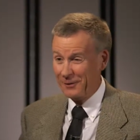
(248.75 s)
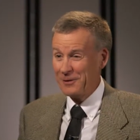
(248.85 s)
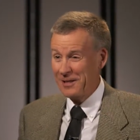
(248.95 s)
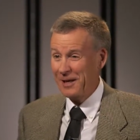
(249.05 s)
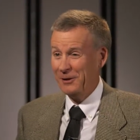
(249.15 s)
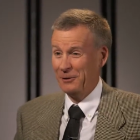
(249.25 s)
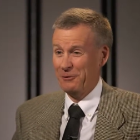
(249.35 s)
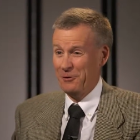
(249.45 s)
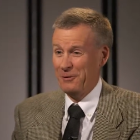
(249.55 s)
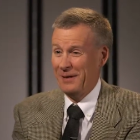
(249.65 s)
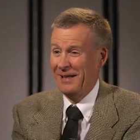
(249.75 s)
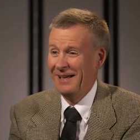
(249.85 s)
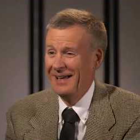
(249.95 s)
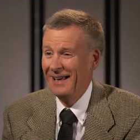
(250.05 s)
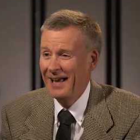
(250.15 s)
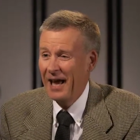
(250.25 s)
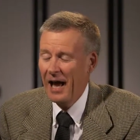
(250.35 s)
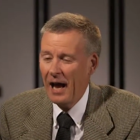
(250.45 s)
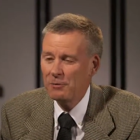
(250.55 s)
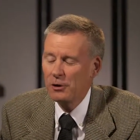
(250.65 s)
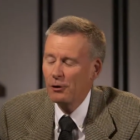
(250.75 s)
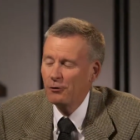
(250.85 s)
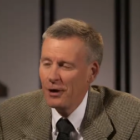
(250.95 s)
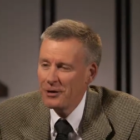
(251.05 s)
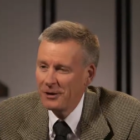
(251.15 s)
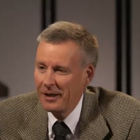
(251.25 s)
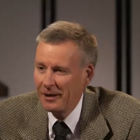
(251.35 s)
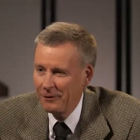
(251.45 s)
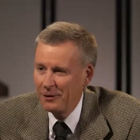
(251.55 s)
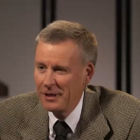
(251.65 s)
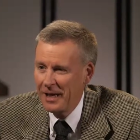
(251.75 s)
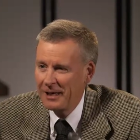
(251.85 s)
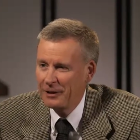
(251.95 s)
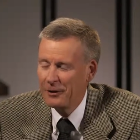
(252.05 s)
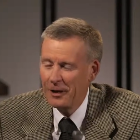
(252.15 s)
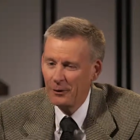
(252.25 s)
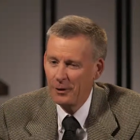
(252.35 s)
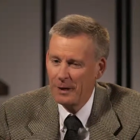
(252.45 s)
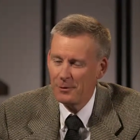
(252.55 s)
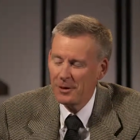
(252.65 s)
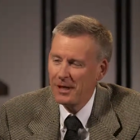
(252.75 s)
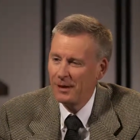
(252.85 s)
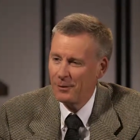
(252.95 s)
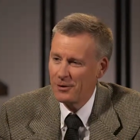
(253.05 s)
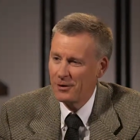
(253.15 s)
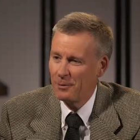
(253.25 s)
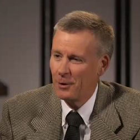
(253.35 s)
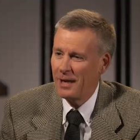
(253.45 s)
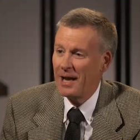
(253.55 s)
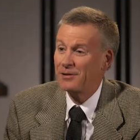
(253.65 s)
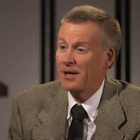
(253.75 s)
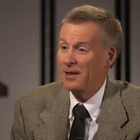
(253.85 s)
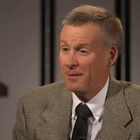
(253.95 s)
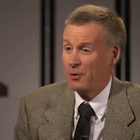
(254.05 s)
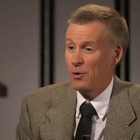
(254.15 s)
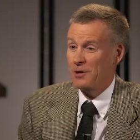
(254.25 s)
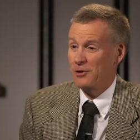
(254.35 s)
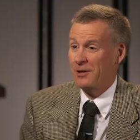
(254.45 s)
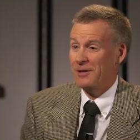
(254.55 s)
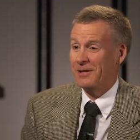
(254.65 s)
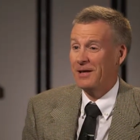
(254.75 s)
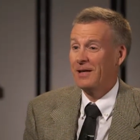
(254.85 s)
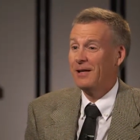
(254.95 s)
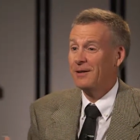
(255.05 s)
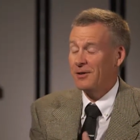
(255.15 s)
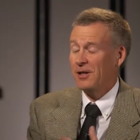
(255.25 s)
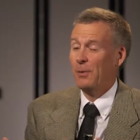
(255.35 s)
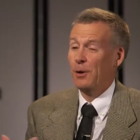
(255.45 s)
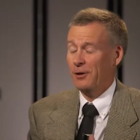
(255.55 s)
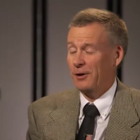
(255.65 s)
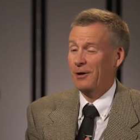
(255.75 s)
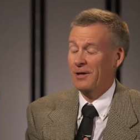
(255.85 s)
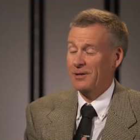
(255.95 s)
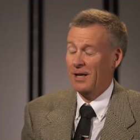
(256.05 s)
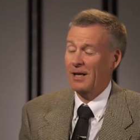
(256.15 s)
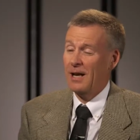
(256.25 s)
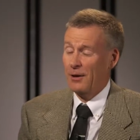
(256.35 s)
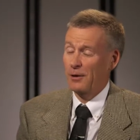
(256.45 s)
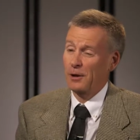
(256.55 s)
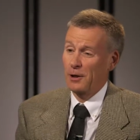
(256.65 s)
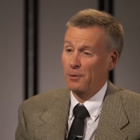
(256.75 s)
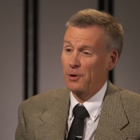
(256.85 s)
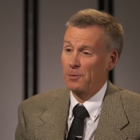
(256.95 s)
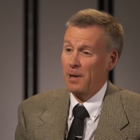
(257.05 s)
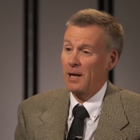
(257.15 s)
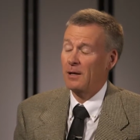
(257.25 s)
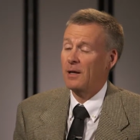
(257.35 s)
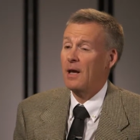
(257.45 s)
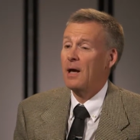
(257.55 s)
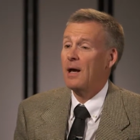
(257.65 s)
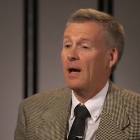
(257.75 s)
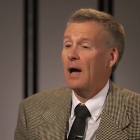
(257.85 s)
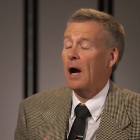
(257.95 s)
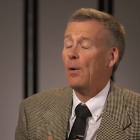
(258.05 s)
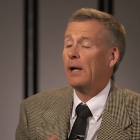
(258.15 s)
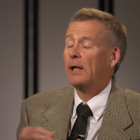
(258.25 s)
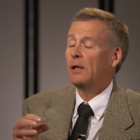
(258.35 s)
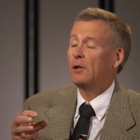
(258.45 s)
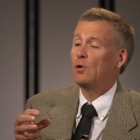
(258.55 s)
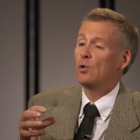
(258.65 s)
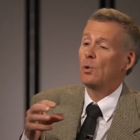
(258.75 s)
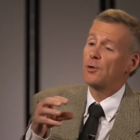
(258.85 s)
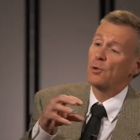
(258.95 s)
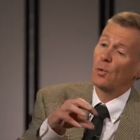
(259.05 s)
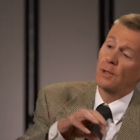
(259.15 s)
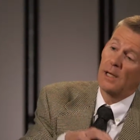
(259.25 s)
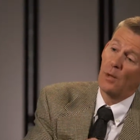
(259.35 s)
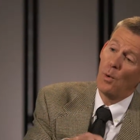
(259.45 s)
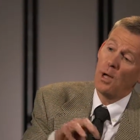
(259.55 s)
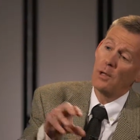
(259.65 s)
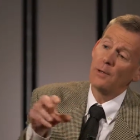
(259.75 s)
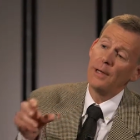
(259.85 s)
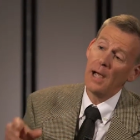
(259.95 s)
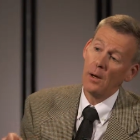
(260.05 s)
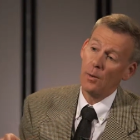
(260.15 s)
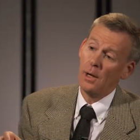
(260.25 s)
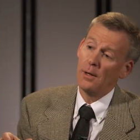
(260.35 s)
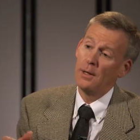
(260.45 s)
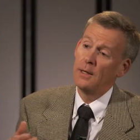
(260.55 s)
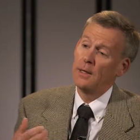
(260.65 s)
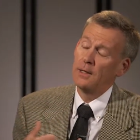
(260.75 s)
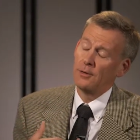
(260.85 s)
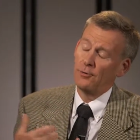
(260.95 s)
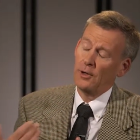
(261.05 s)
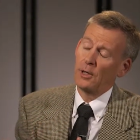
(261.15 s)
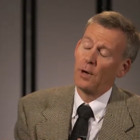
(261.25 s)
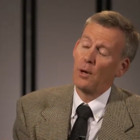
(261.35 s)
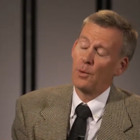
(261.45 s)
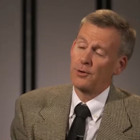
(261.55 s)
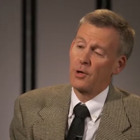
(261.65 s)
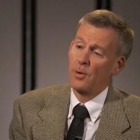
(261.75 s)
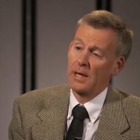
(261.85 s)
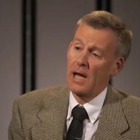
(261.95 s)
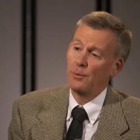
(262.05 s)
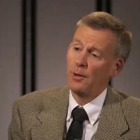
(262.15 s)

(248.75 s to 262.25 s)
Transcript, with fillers: it was a natural for me. Uh-huh. I'm still fascinated every day in clinic when I'm sitting with someone asking them questions to see what they're going to say and how they're going to respond and how I can use what's working well or not well to figure out what's going on